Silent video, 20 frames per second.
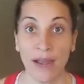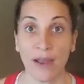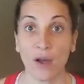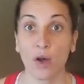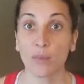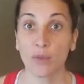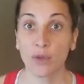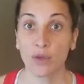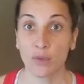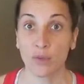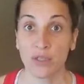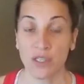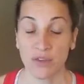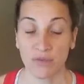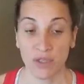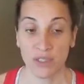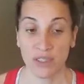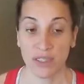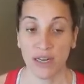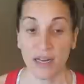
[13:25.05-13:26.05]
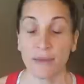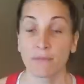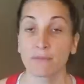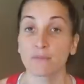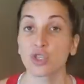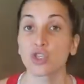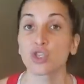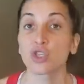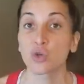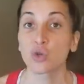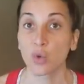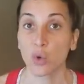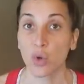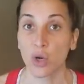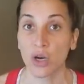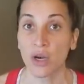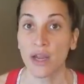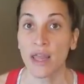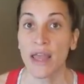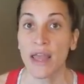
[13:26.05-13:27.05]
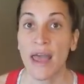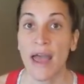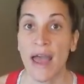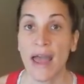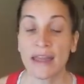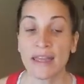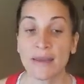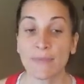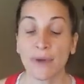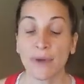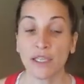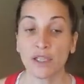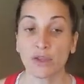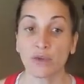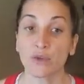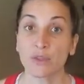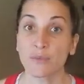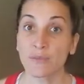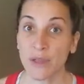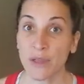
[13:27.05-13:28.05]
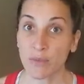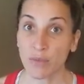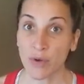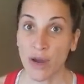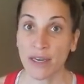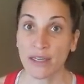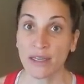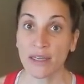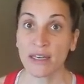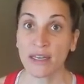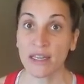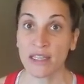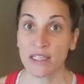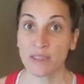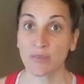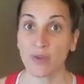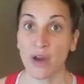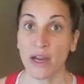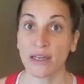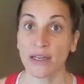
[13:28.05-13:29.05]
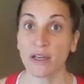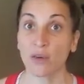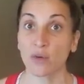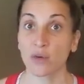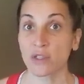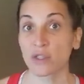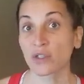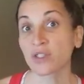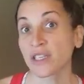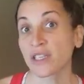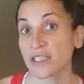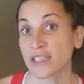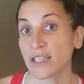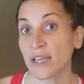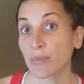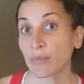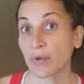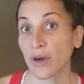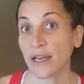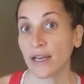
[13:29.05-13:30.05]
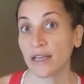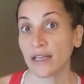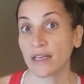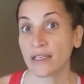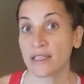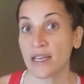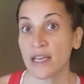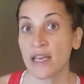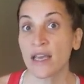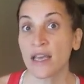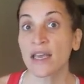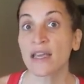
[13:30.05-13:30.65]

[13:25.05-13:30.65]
I hope you know the difference. And I'm sure anybody who's been pregnant, is pregnant, or is looking to get pregnant